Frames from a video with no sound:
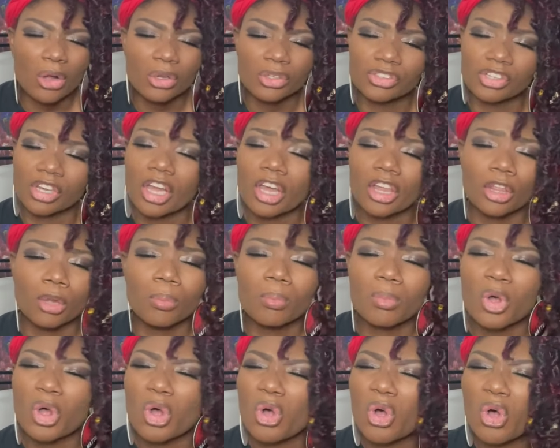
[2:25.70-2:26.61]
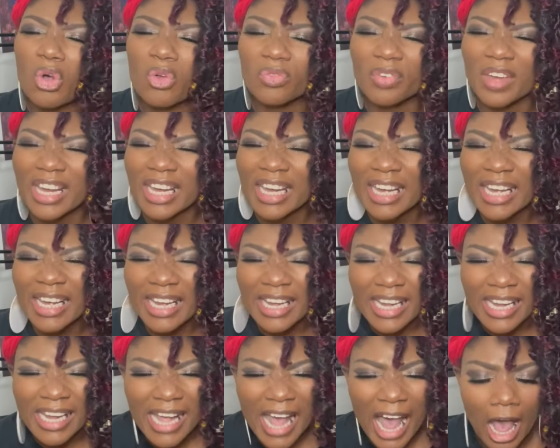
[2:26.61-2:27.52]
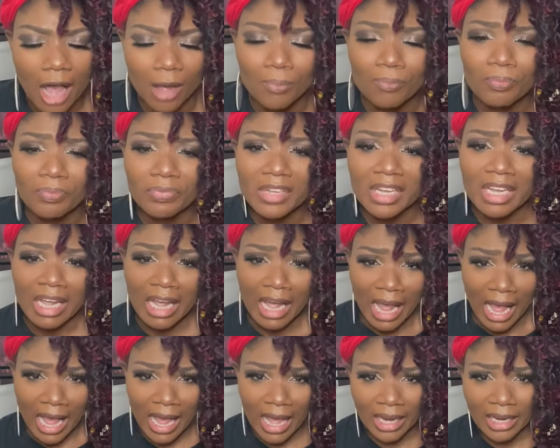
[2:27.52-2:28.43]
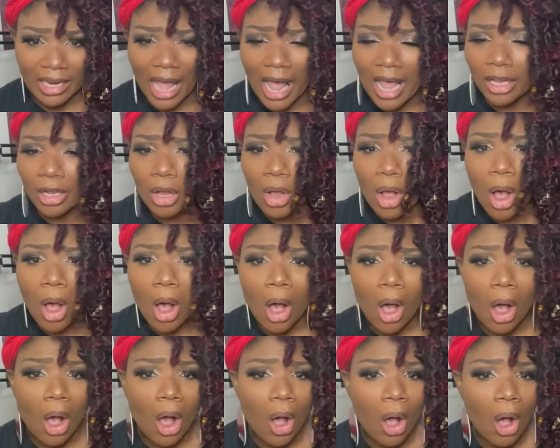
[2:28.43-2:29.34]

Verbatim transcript: to the movie and I go